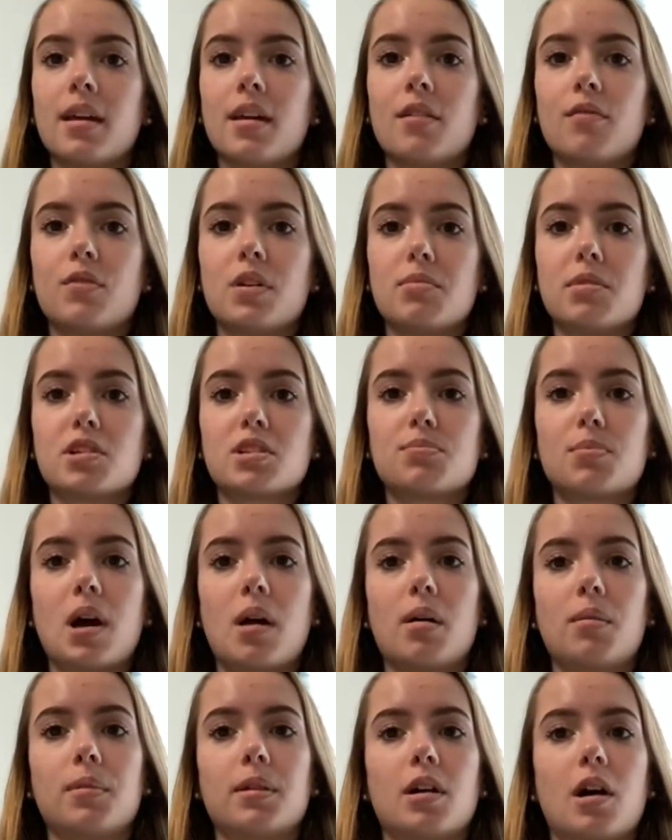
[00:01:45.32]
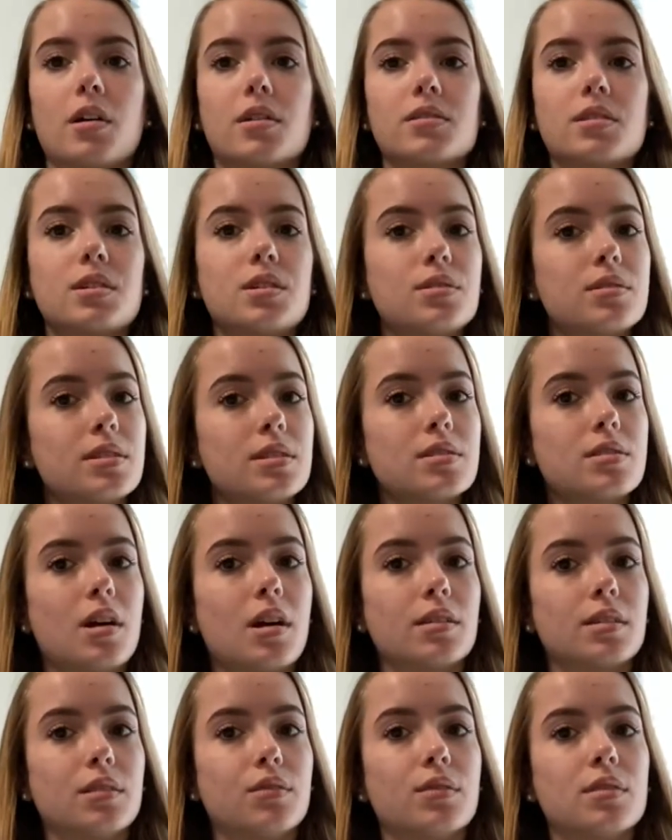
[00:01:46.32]
Females probably also use the song
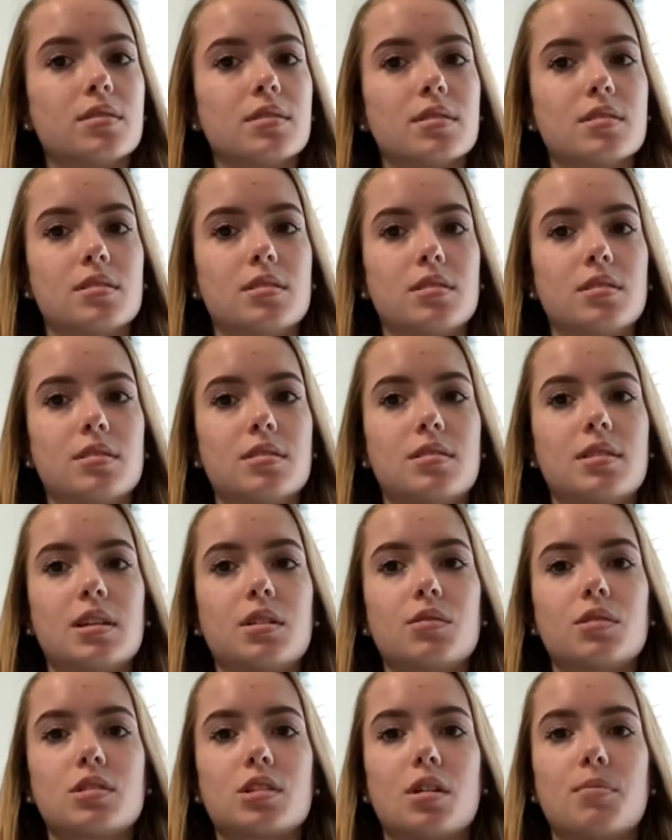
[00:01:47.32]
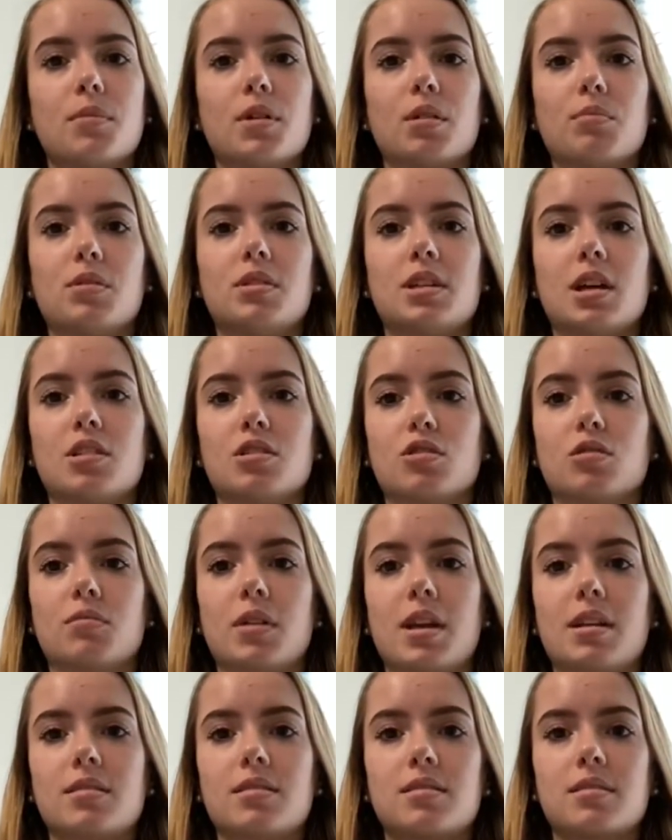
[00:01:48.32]
differences to distinguish among potential
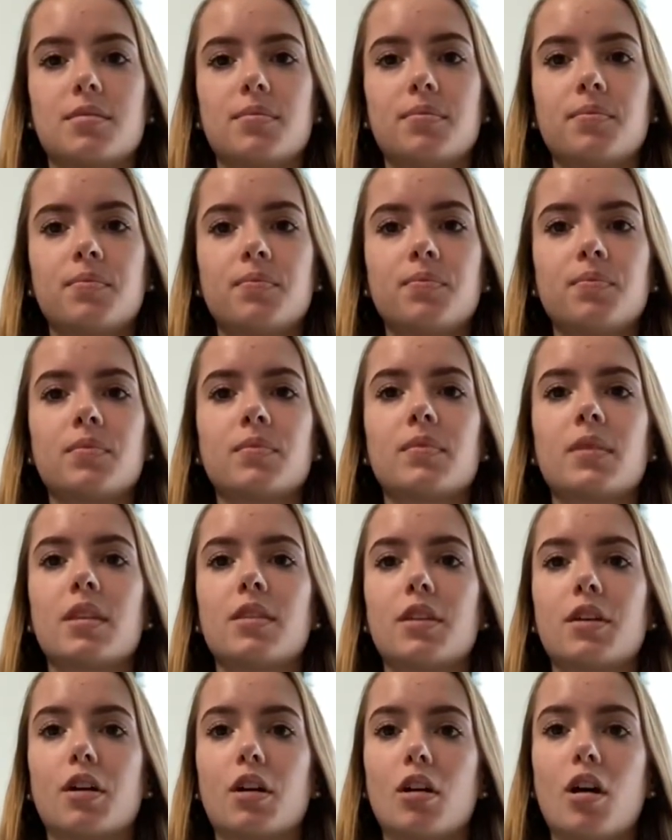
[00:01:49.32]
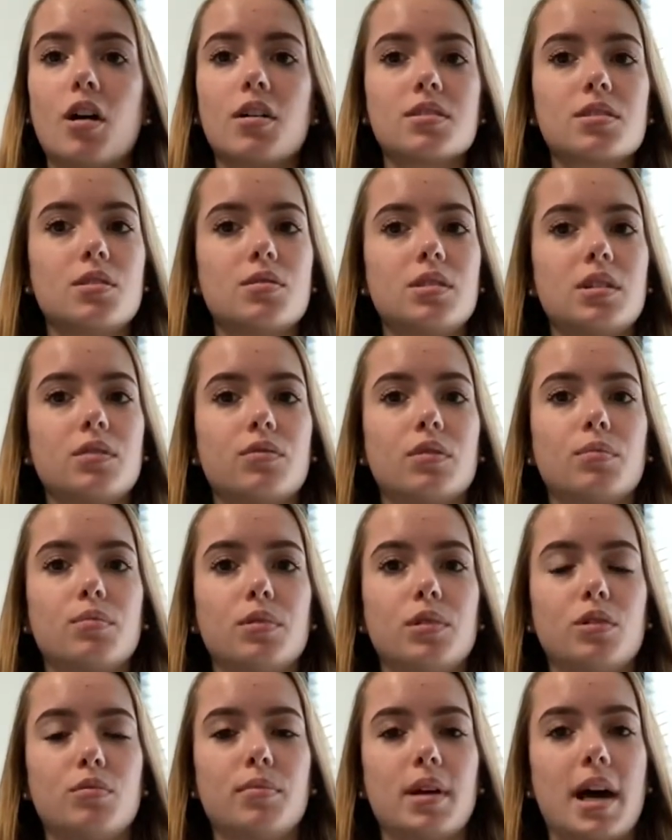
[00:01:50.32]
mates. There are also different
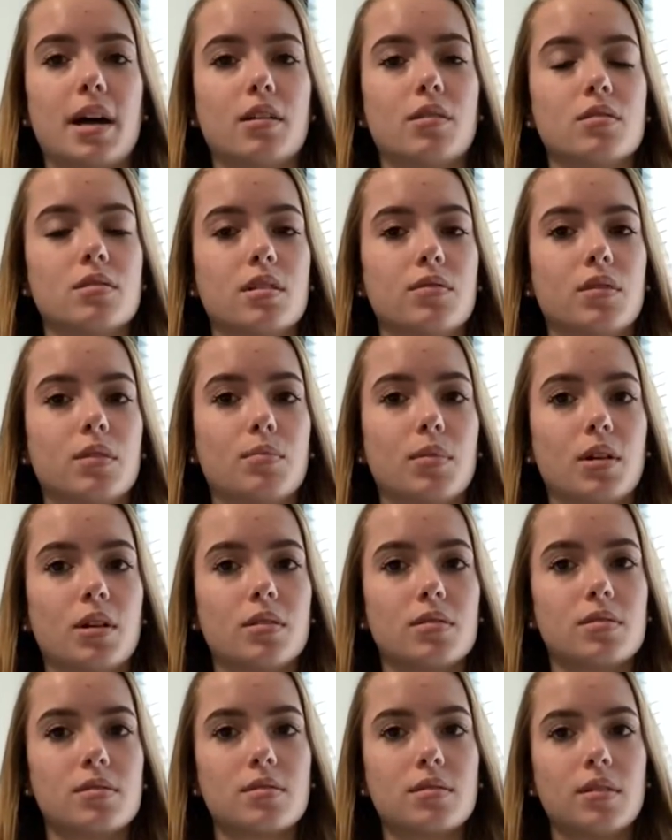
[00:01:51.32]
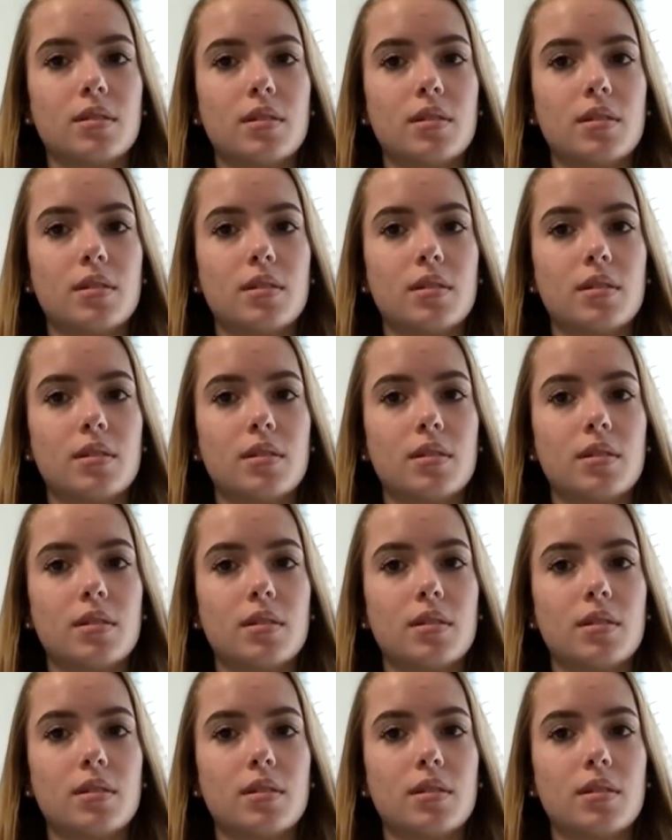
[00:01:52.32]
plume patterns of the birds.